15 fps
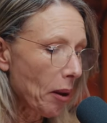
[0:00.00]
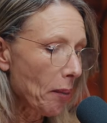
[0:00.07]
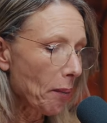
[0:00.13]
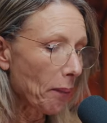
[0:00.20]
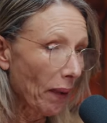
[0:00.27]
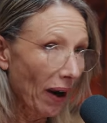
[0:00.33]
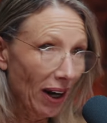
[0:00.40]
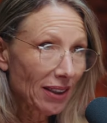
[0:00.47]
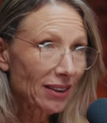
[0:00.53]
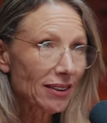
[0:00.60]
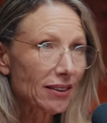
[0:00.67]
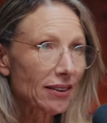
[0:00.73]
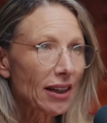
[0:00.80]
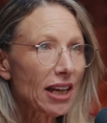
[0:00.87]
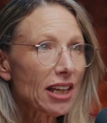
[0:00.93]

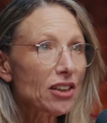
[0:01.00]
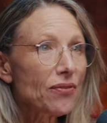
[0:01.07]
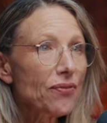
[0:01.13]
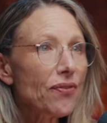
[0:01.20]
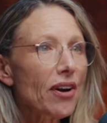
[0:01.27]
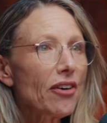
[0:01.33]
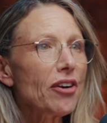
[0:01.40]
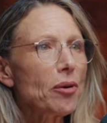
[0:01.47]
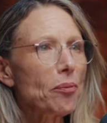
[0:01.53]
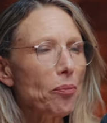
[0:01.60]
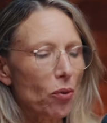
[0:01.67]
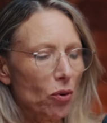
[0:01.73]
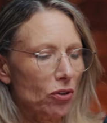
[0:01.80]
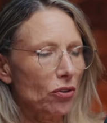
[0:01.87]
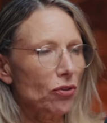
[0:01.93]
But it's very
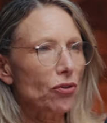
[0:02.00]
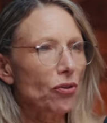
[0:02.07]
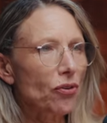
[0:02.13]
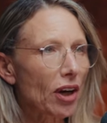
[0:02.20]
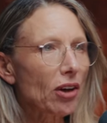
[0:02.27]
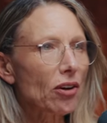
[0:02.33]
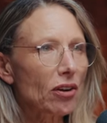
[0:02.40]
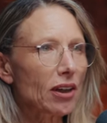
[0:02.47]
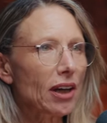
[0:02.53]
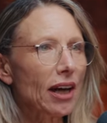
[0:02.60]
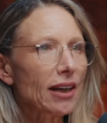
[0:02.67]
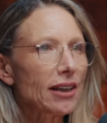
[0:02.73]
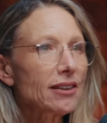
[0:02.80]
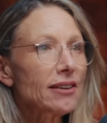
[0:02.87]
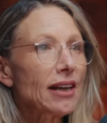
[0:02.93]
important to
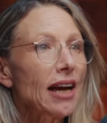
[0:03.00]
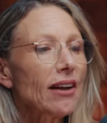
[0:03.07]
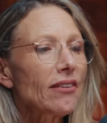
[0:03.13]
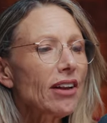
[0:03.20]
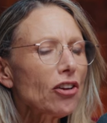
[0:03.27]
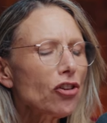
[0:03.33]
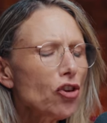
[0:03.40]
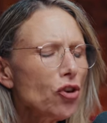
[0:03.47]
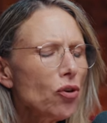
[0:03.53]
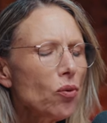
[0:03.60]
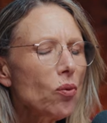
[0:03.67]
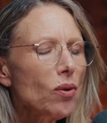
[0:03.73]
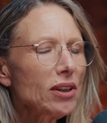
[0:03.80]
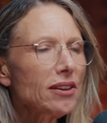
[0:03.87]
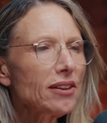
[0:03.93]
recognize that you
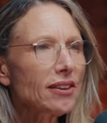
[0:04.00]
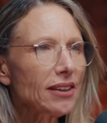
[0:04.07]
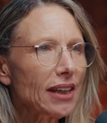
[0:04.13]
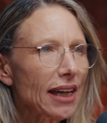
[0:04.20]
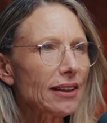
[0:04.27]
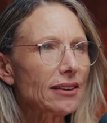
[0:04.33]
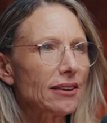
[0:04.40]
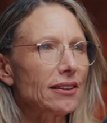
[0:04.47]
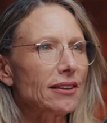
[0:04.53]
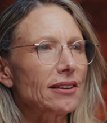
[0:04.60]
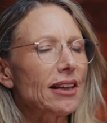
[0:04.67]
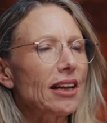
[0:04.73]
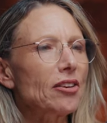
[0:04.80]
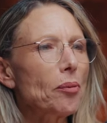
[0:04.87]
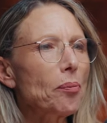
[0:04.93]
will sense
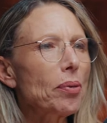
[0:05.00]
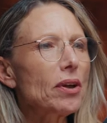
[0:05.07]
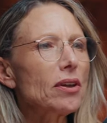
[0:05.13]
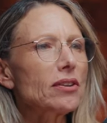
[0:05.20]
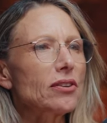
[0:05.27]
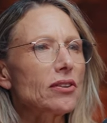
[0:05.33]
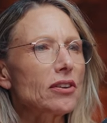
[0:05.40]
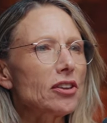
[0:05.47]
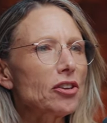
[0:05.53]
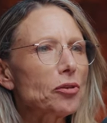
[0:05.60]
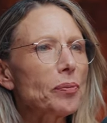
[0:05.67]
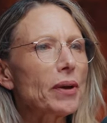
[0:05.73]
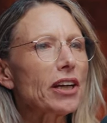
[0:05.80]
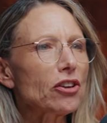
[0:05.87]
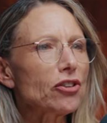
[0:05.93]
that the person is
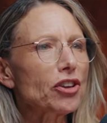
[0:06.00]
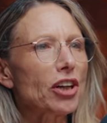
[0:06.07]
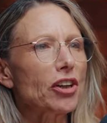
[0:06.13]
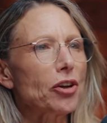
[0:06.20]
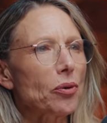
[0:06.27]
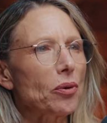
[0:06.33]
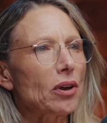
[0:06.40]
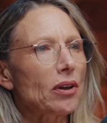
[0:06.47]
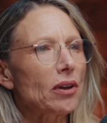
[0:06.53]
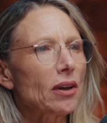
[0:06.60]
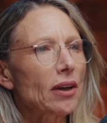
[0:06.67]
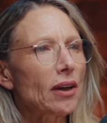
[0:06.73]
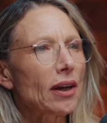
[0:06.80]
being genuine.